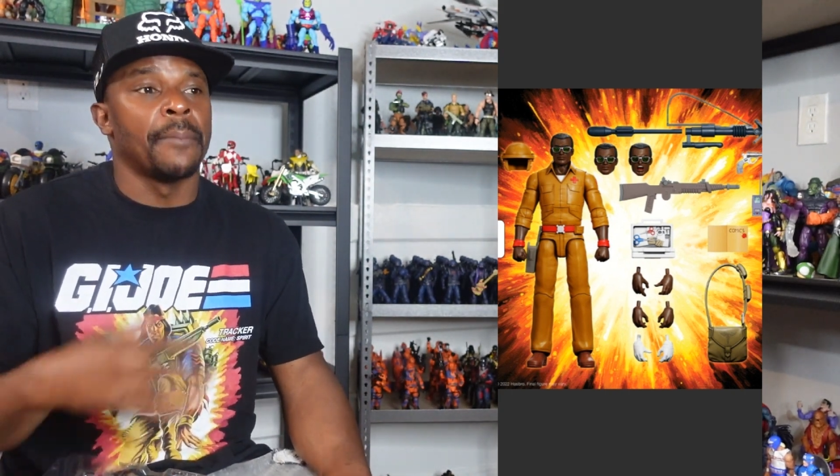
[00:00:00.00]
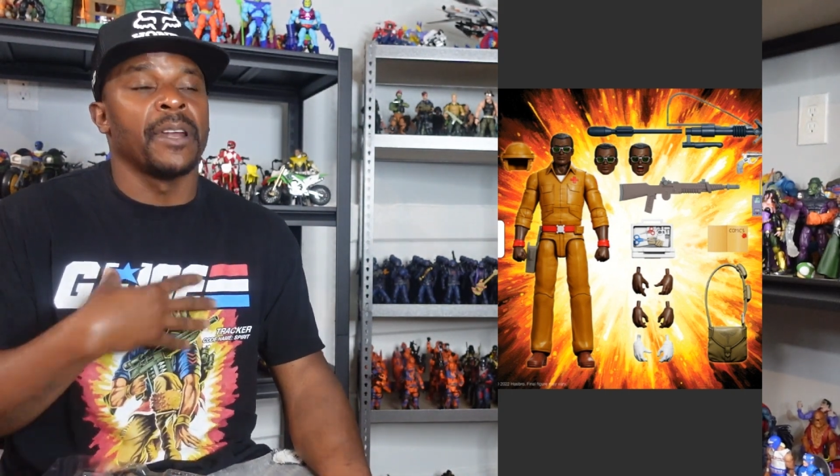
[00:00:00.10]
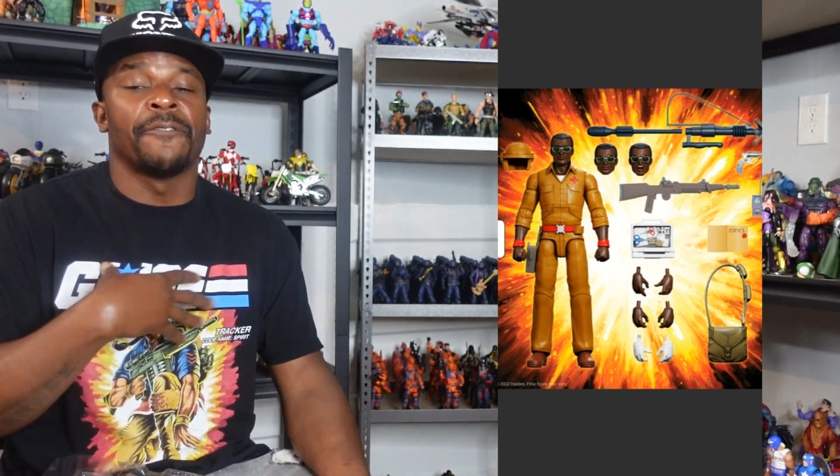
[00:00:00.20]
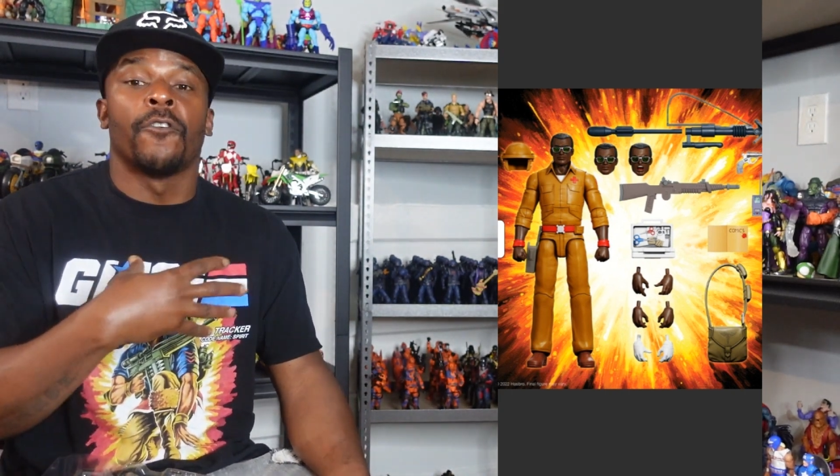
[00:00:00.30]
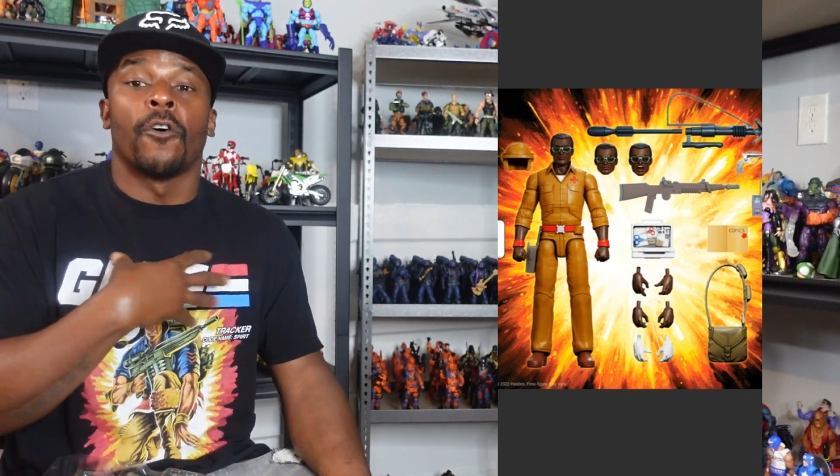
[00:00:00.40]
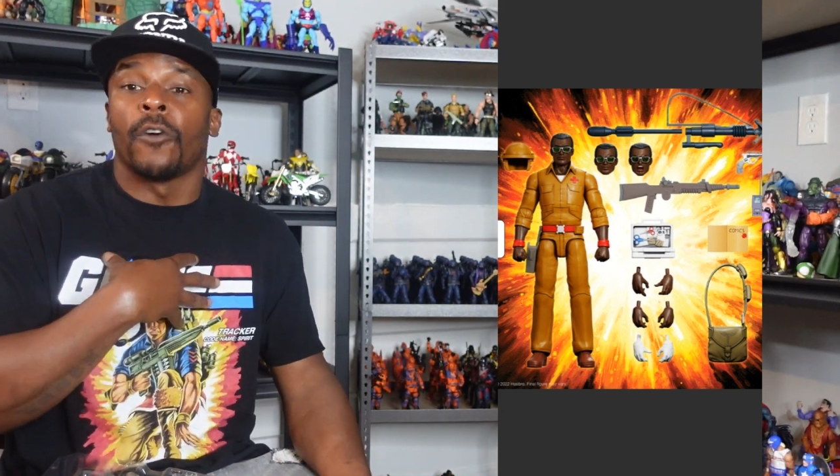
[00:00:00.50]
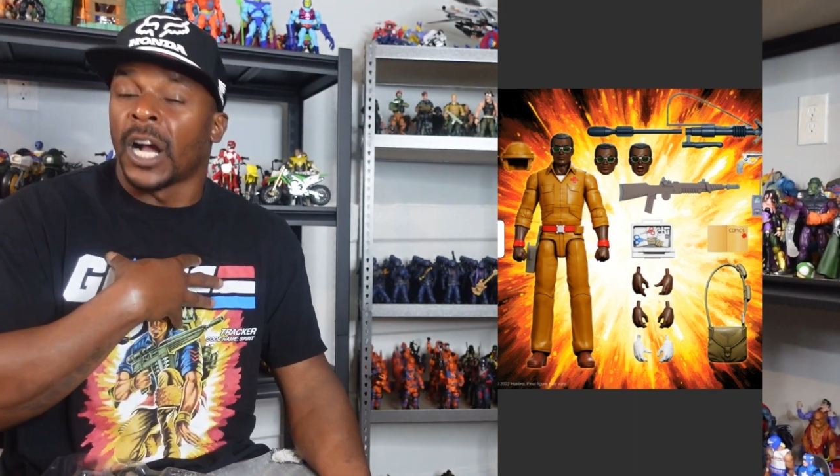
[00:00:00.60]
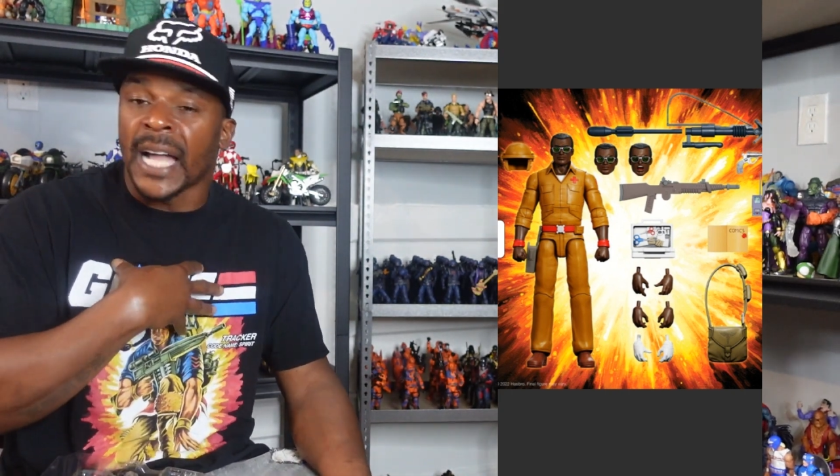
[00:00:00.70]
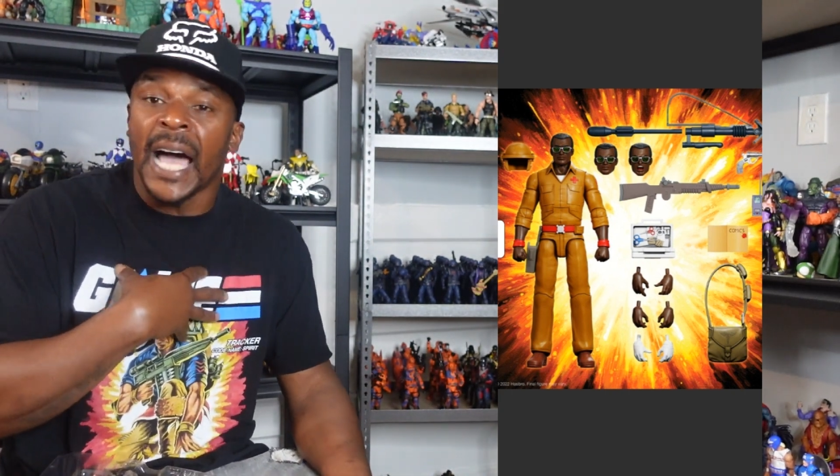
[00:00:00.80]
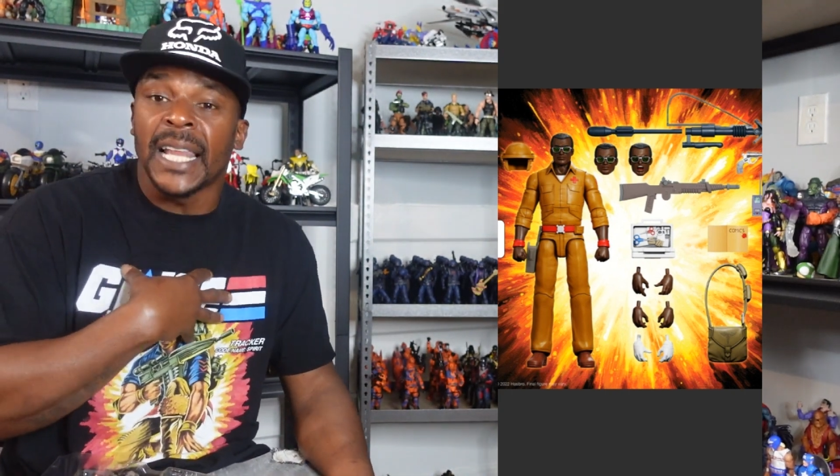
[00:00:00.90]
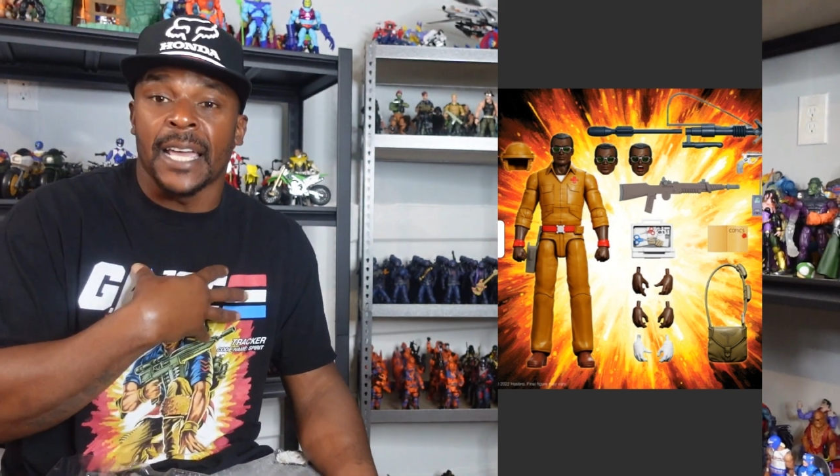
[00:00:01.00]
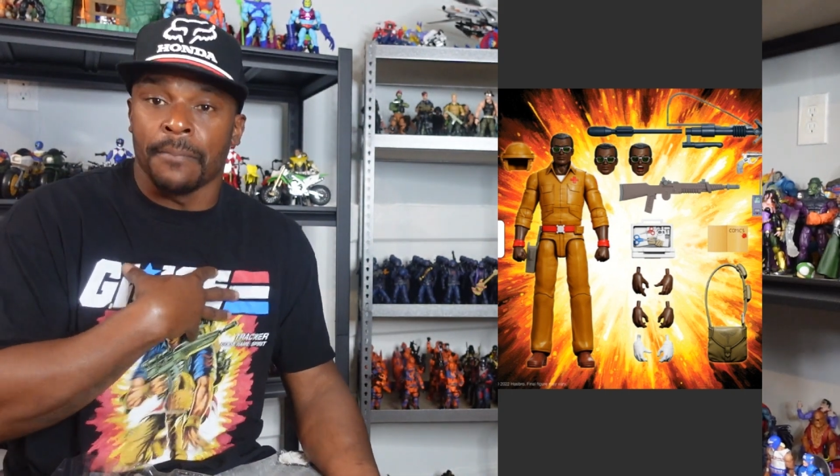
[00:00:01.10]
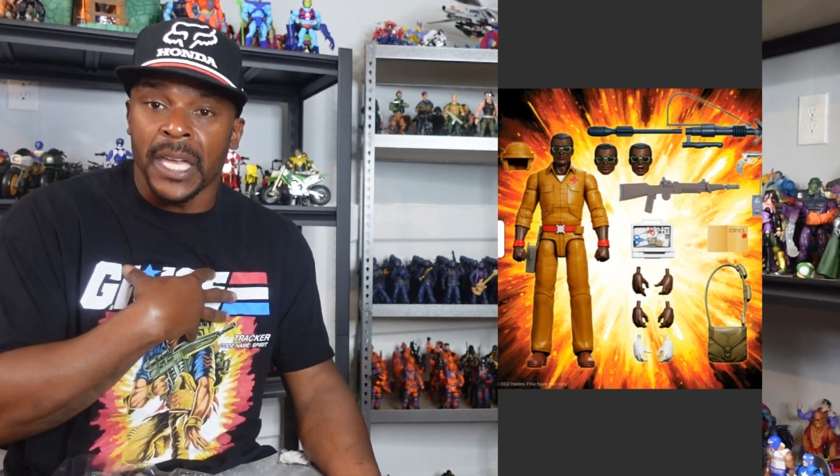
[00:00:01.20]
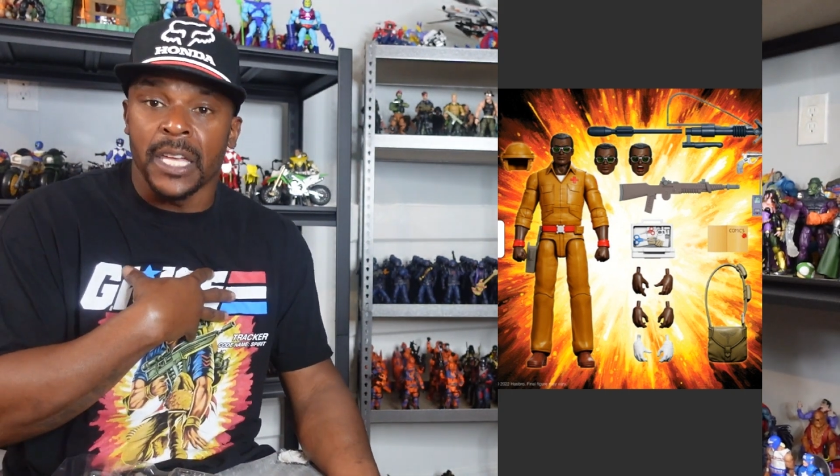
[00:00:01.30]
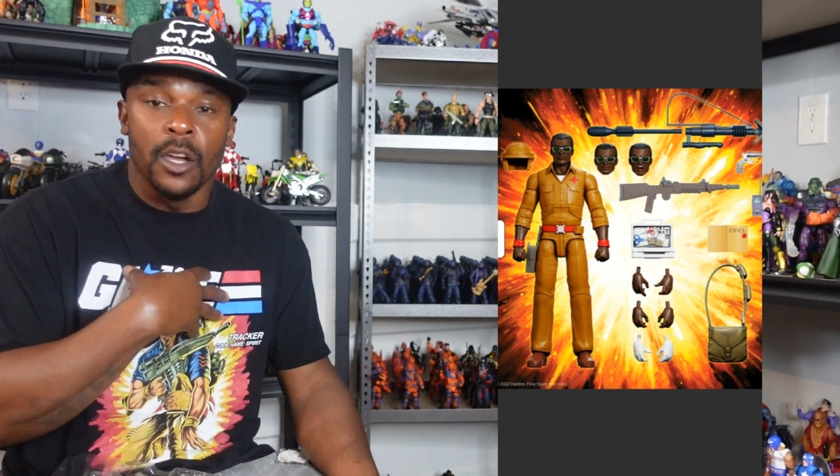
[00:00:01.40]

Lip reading: But if for a guy like me